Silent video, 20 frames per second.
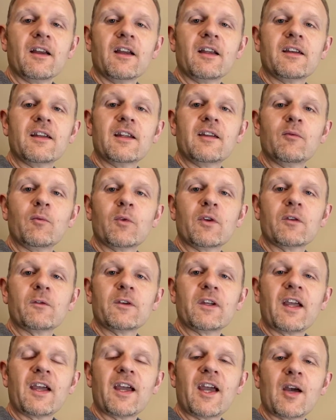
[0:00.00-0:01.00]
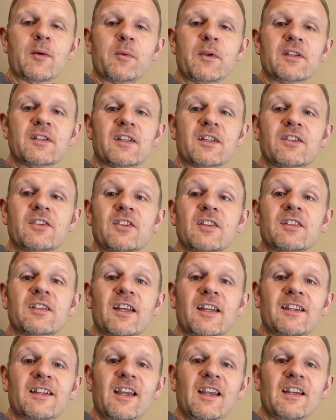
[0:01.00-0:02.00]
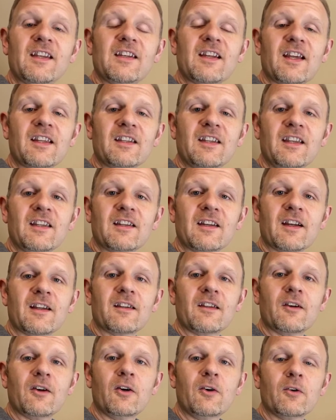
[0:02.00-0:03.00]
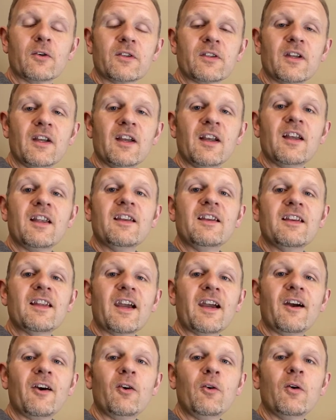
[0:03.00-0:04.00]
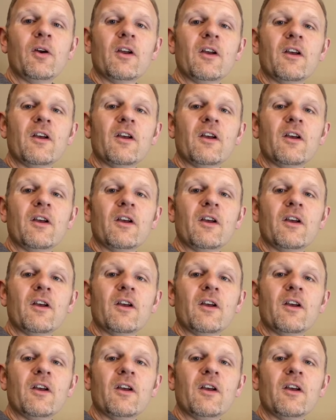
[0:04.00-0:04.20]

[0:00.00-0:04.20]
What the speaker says: And then when that happens, it's just like taking that kink out of the hose. Now